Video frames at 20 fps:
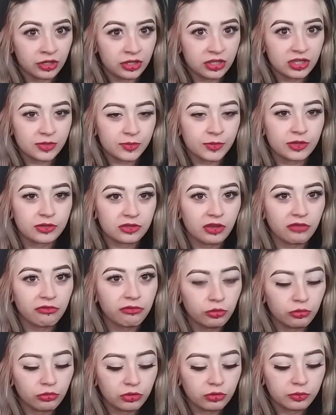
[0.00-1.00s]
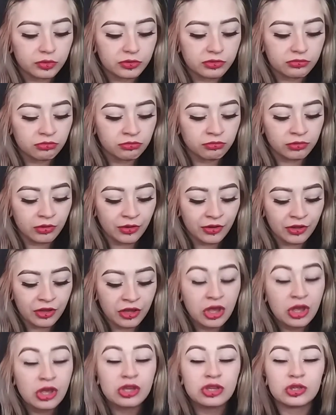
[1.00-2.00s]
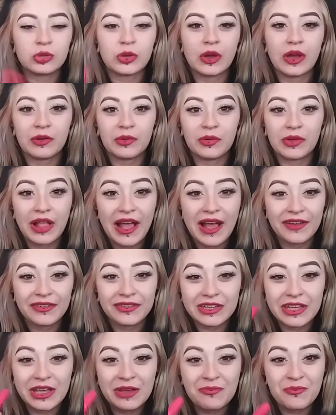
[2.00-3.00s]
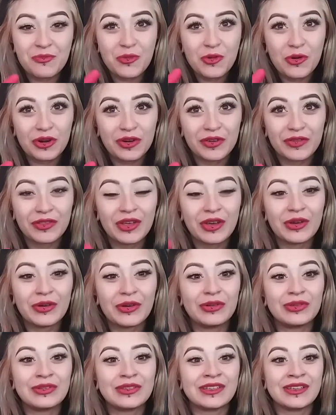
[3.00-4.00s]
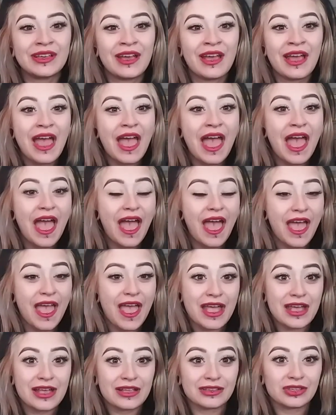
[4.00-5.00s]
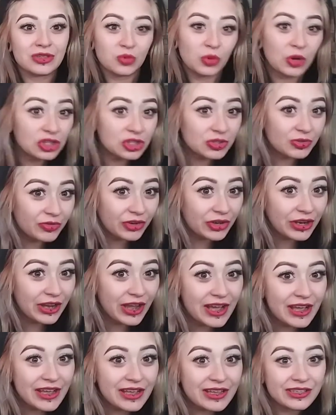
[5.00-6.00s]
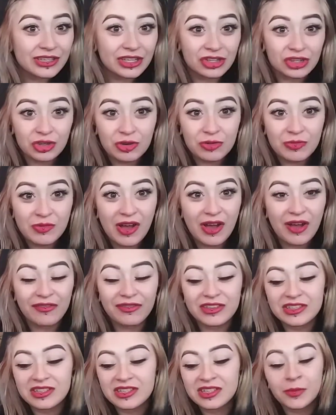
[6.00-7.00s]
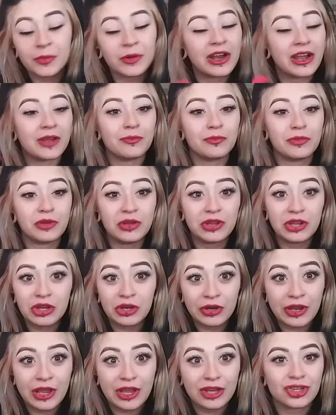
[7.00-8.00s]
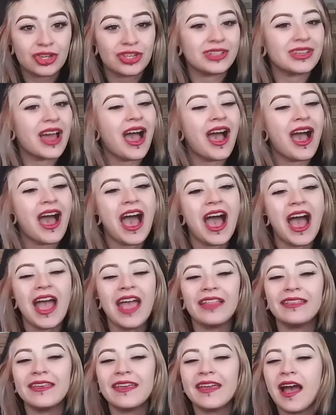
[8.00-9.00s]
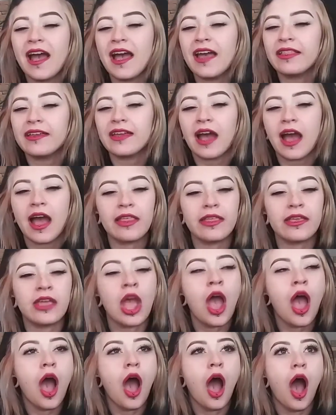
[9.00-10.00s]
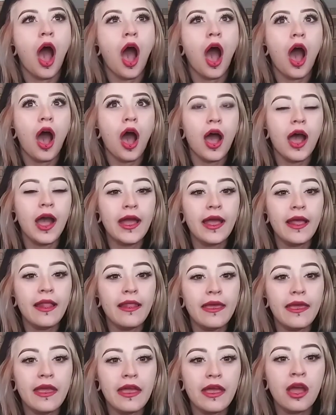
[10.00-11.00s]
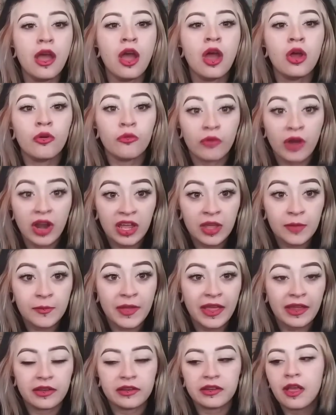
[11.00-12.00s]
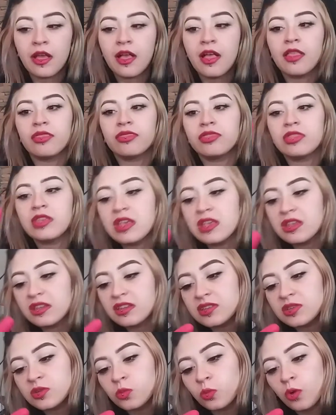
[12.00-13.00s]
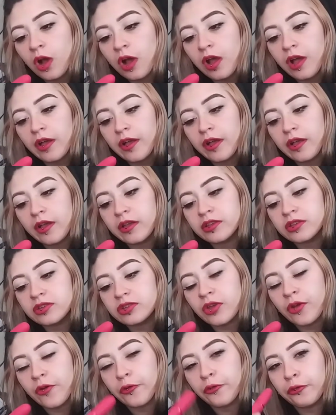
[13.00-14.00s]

this smells like Fruit Loops. So I will have to get more of those and swatch them for you guys and show them off. This is the brand Beauty Creations. Highly, highly, highly, highly recommend. This was